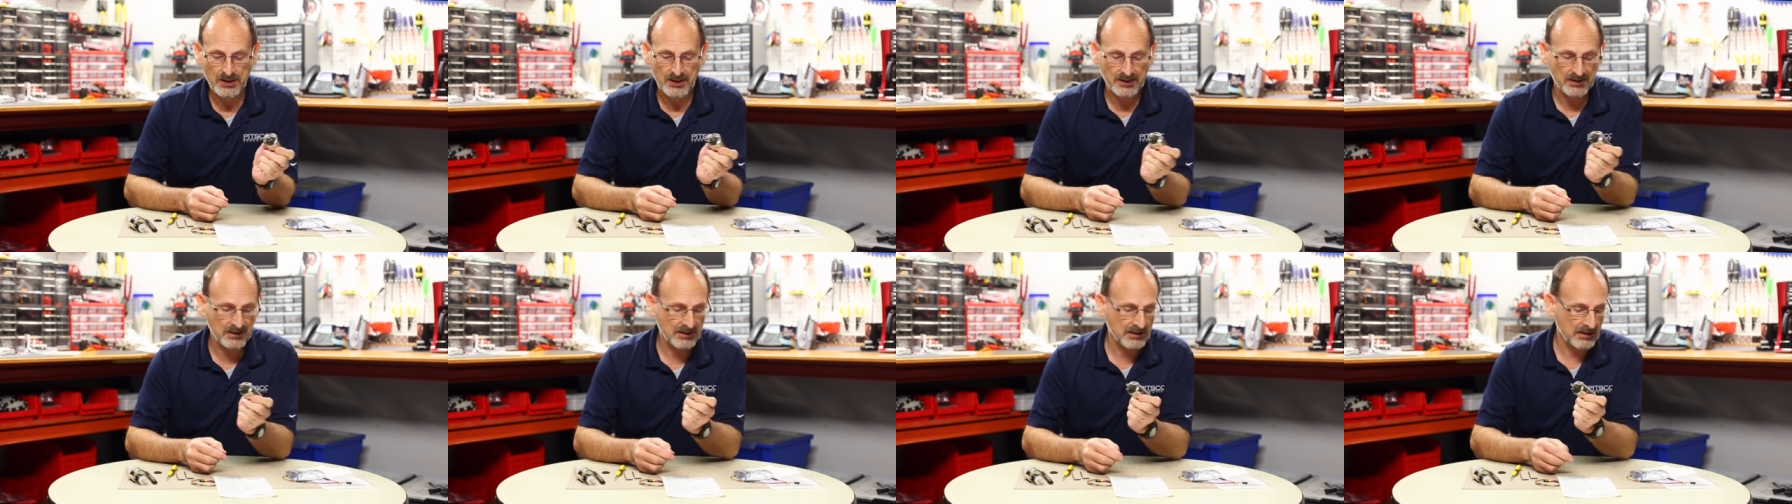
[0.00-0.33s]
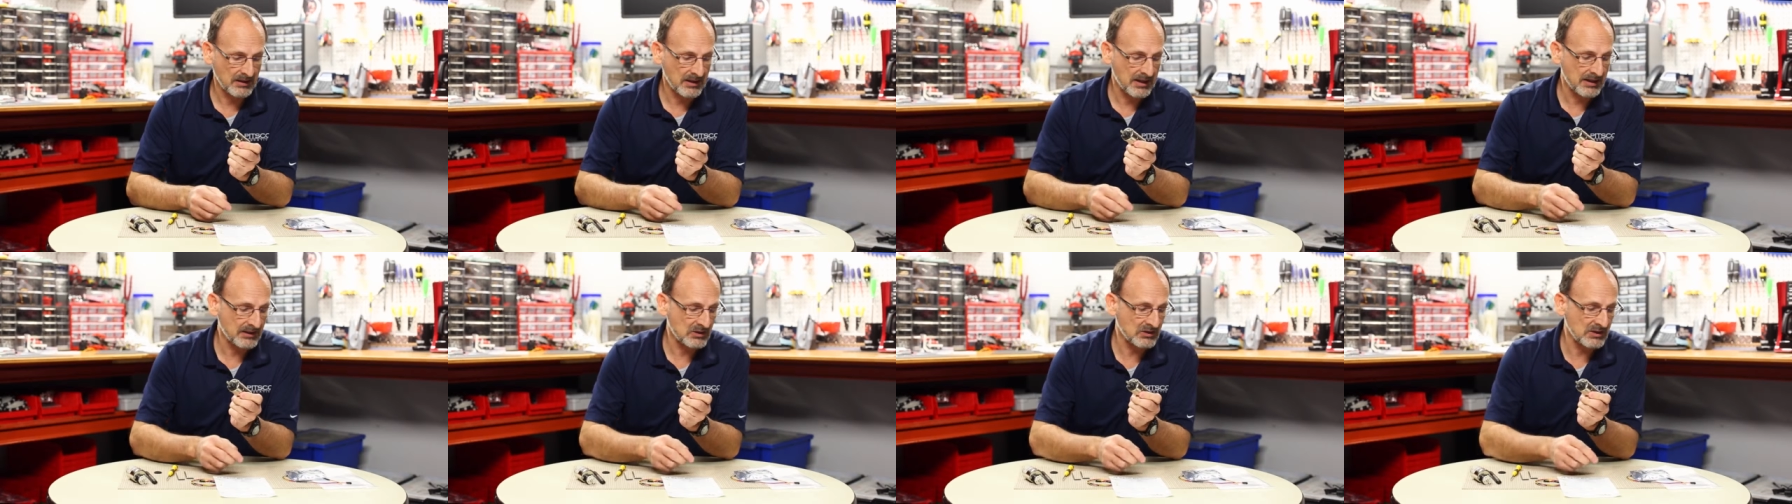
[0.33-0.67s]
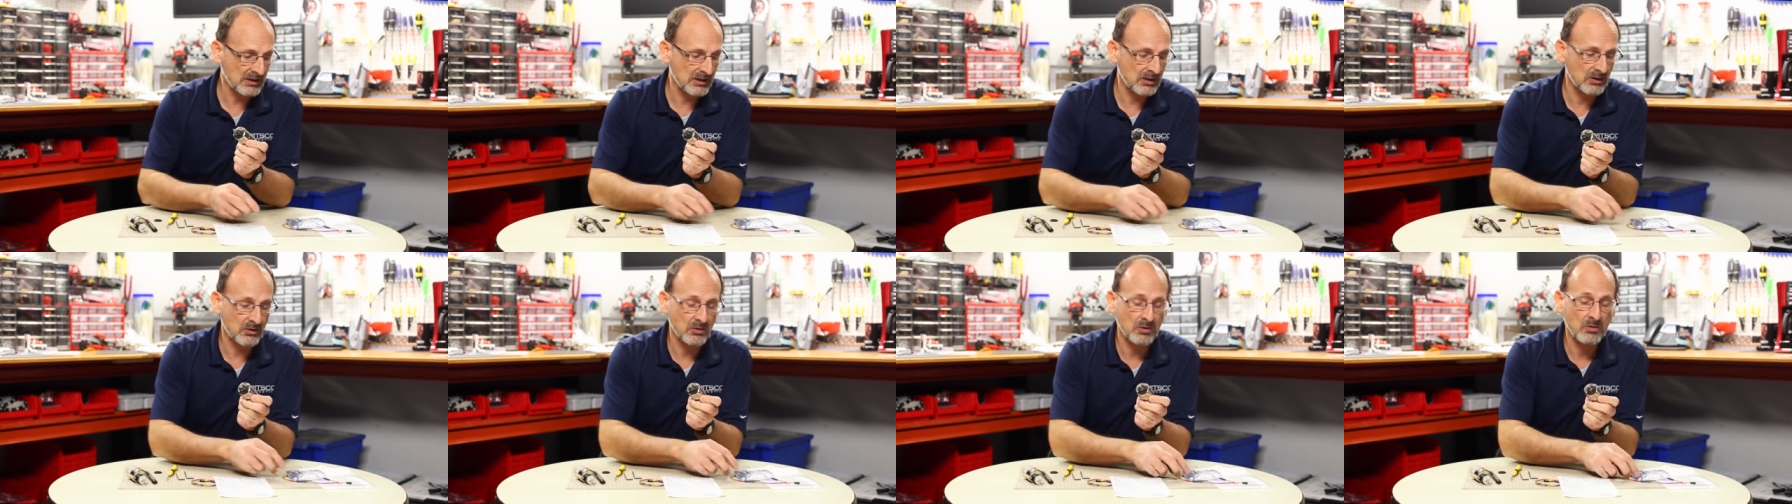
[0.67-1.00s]
And then the last
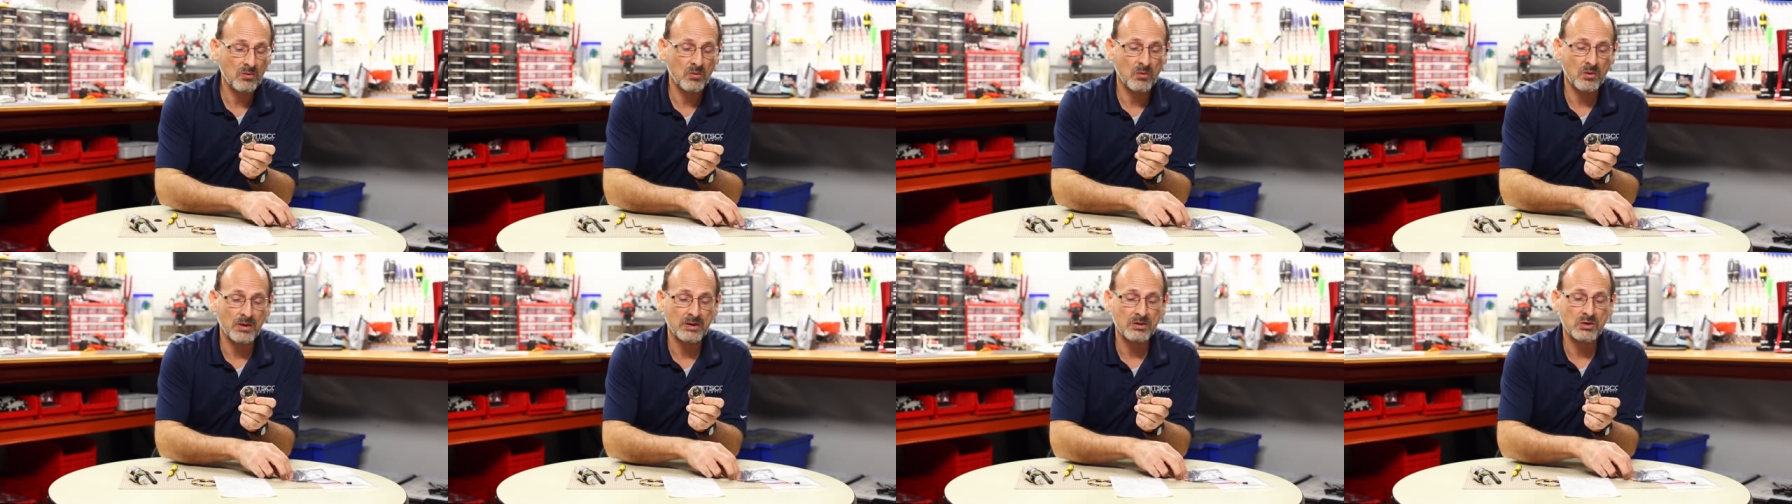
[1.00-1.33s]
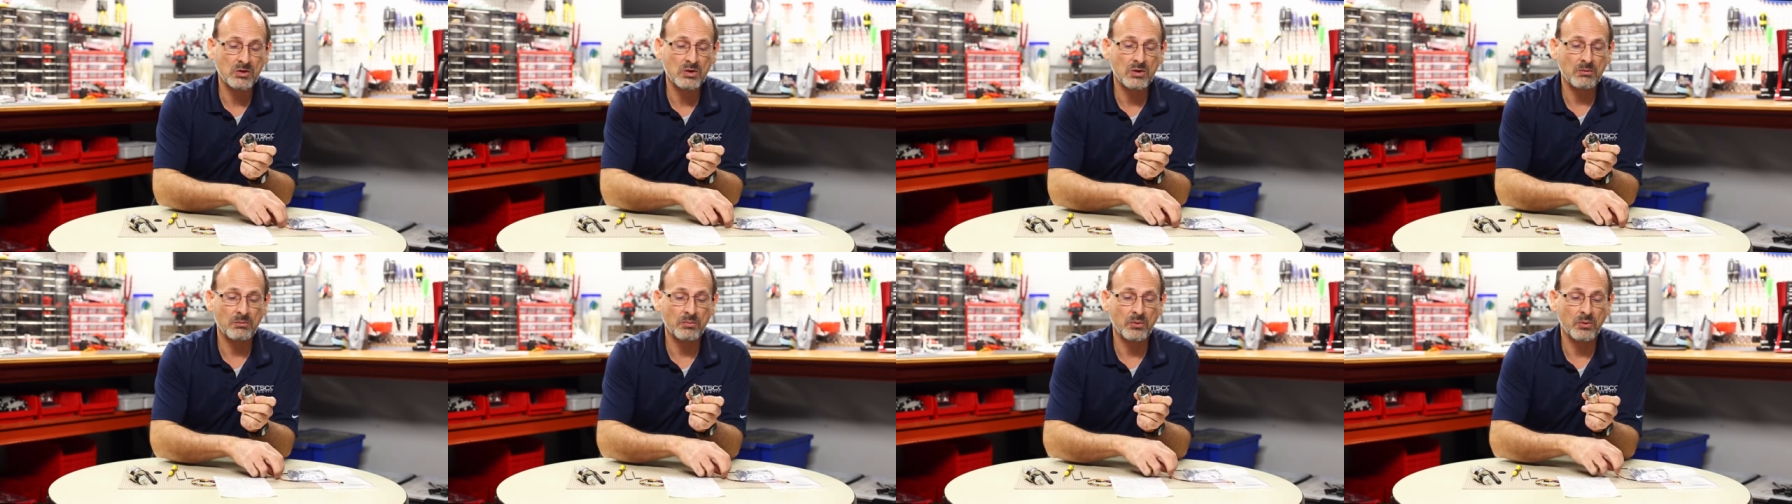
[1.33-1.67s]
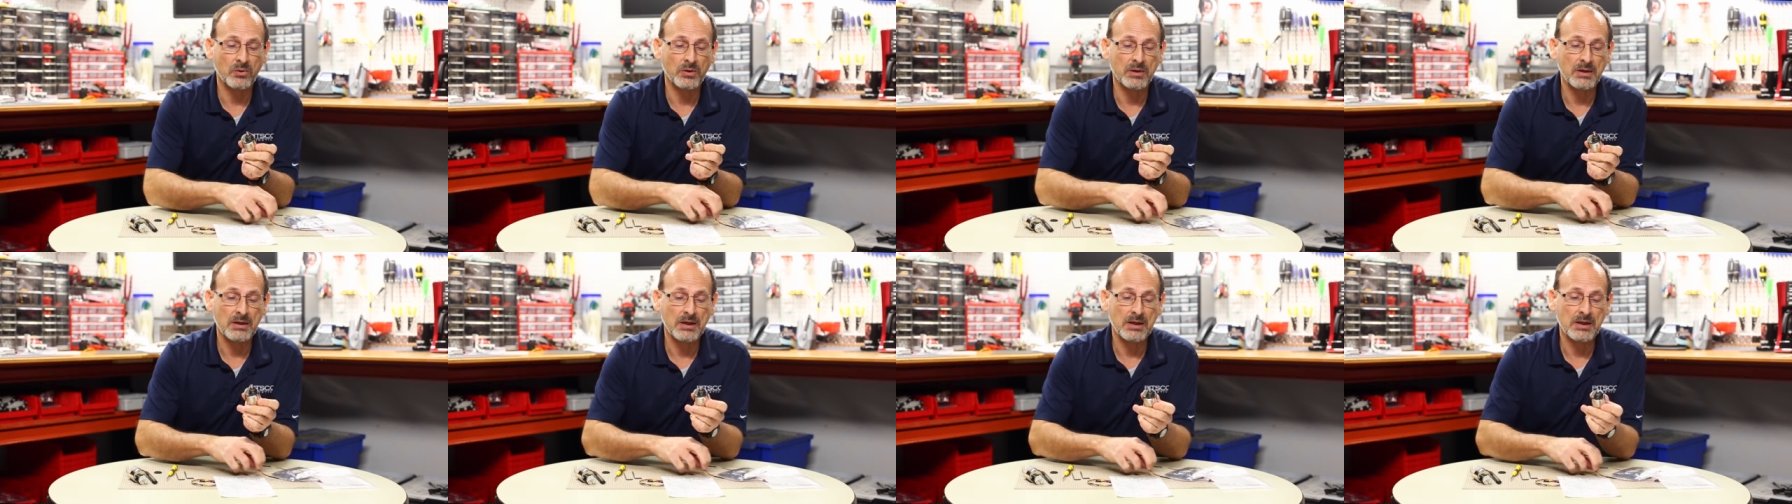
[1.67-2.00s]
thing you do, once you
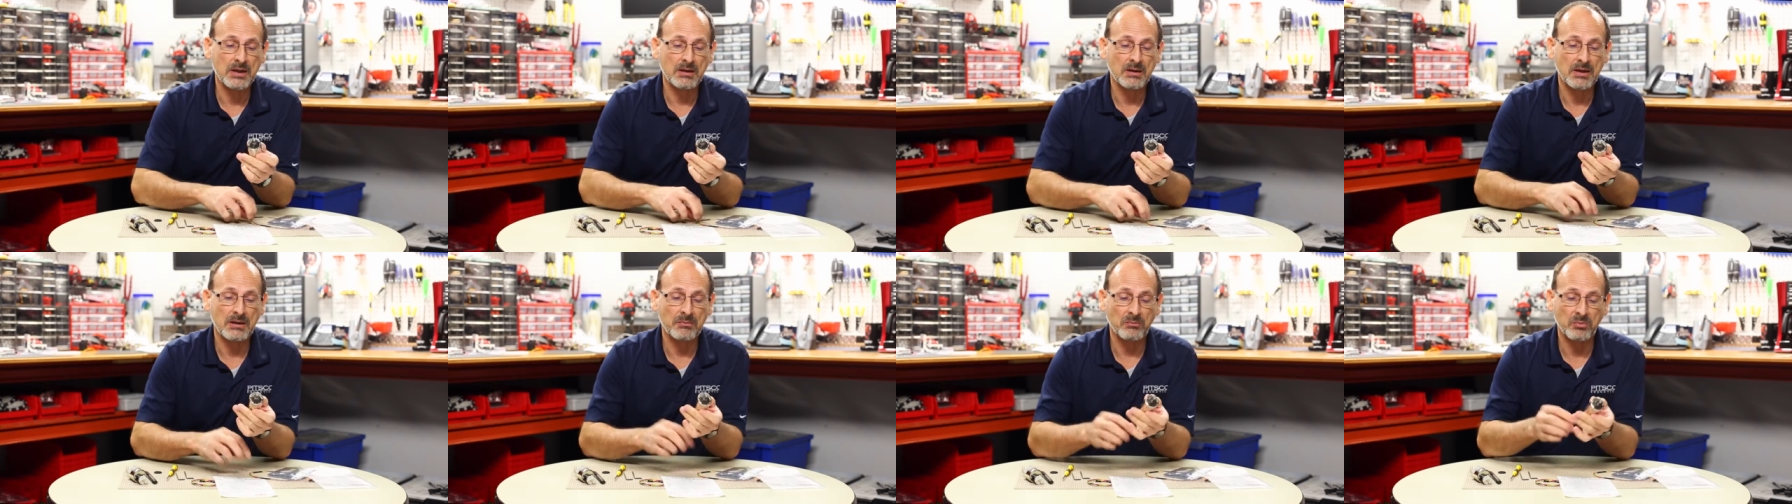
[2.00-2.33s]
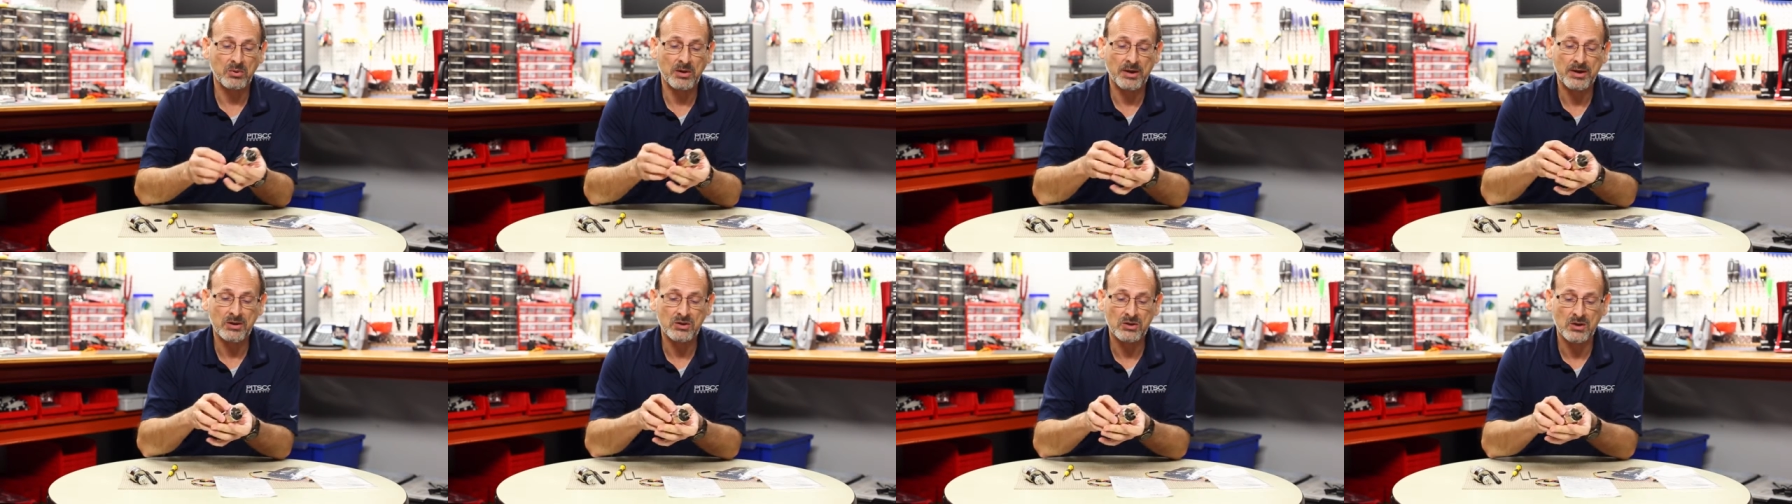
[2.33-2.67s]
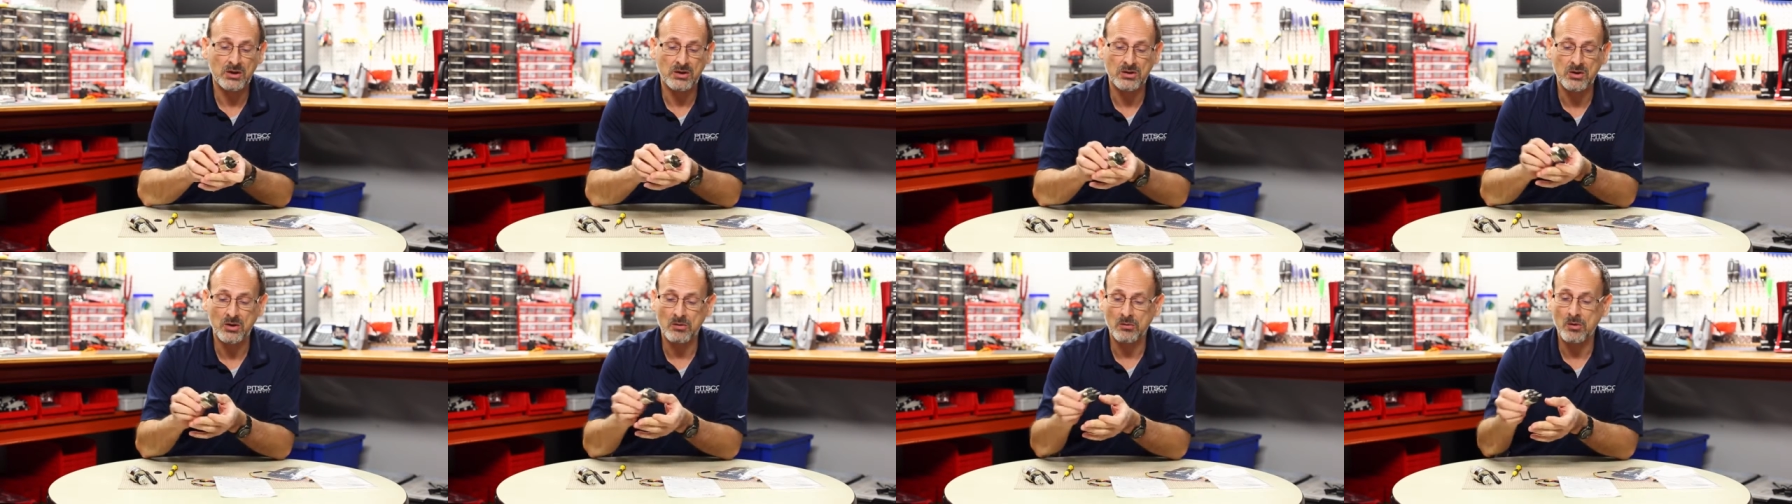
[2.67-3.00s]
put it in place
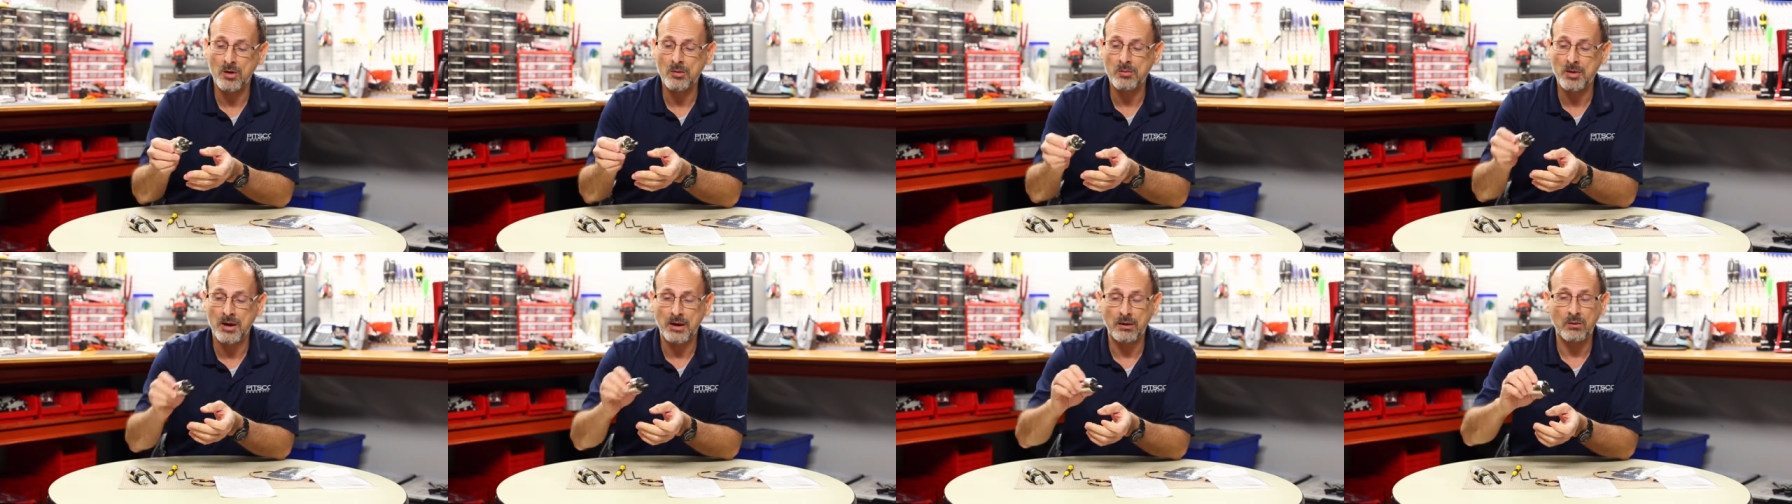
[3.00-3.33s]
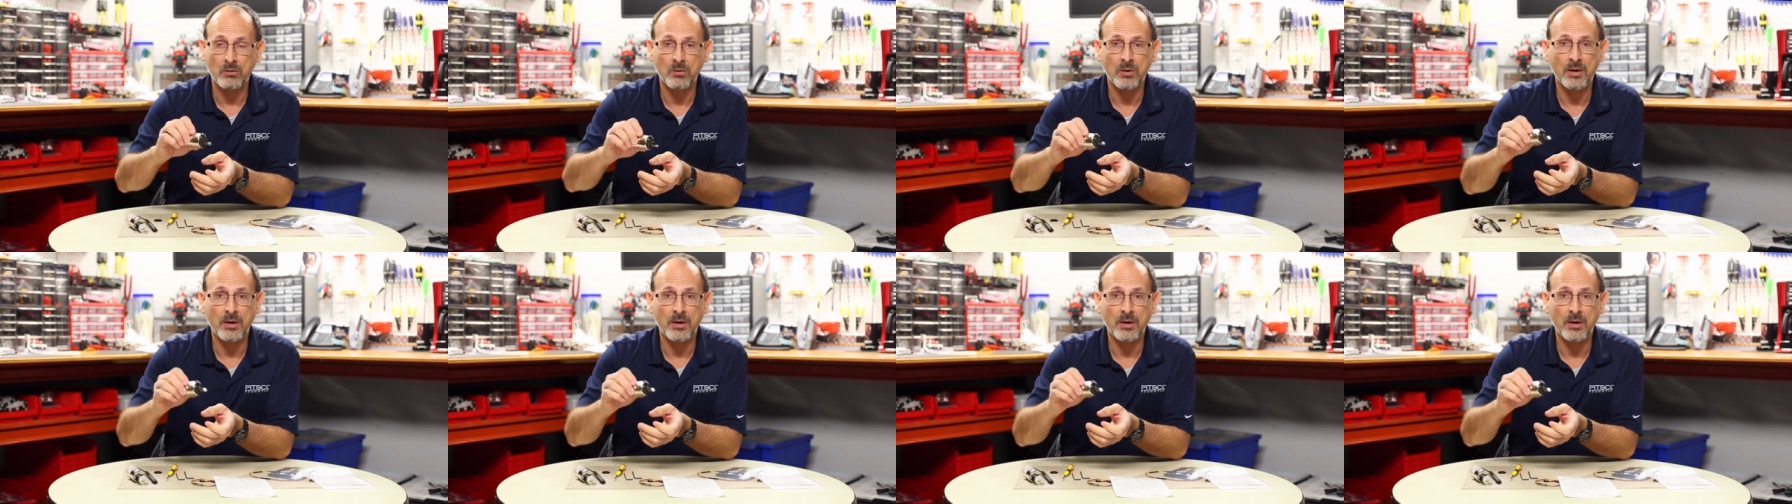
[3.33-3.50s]
on your robot,